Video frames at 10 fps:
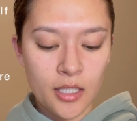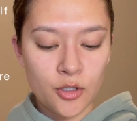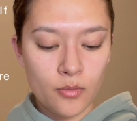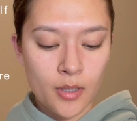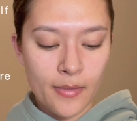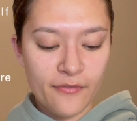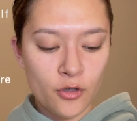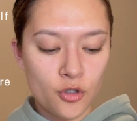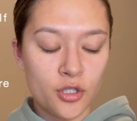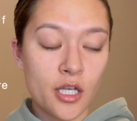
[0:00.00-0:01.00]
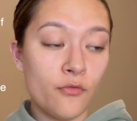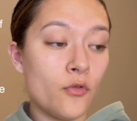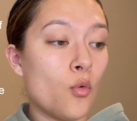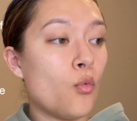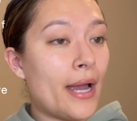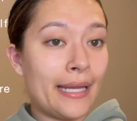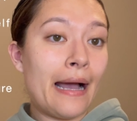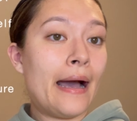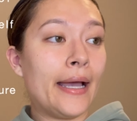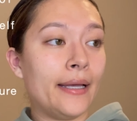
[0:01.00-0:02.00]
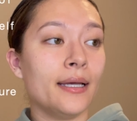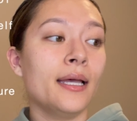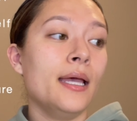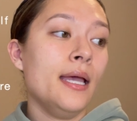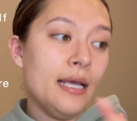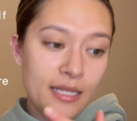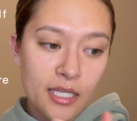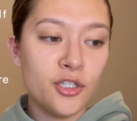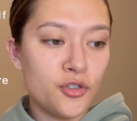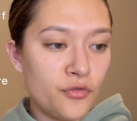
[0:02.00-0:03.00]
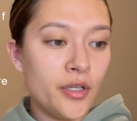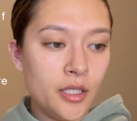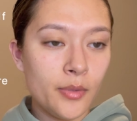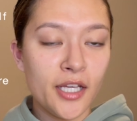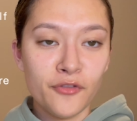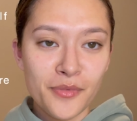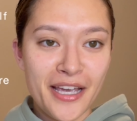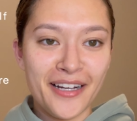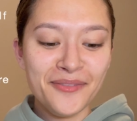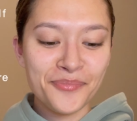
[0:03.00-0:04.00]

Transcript: to be my future self when and then you just fill in the blank from there.